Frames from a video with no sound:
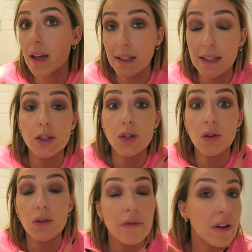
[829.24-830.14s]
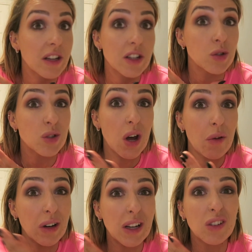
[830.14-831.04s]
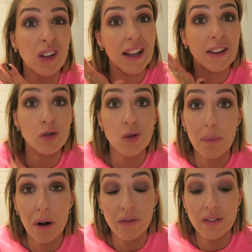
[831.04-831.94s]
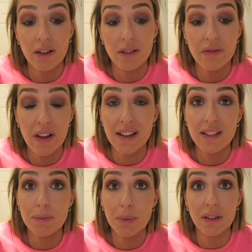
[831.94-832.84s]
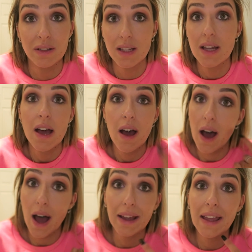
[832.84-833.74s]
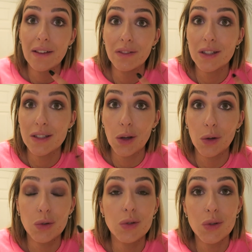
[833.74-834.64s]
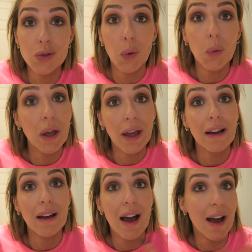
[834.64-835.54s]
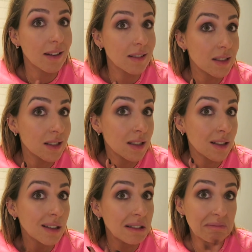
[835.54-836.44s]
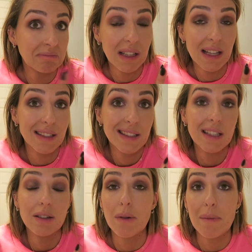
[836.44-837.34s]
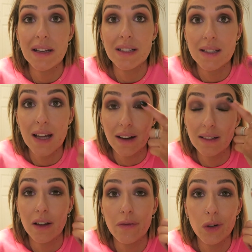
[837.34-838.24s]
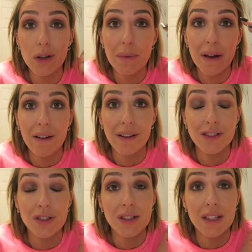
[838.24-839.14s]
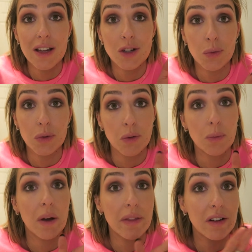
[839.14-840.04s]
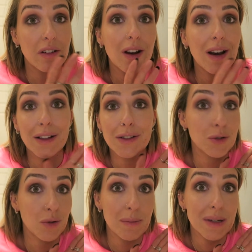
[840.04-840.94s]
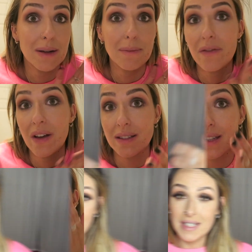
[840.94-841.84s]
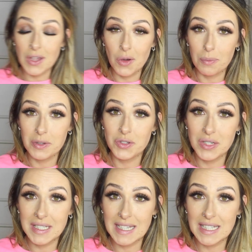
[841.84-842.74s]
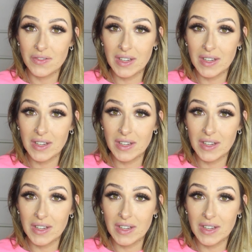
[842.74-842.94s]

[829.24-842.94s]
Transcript: at least you know your foundation's not really gonna like drip off down your face because i gave this a good soaking and it still remained intact. I avoided my eyes just in case you're wondering why they're not like streaming down my face. So guys, I hope you enjoyed today's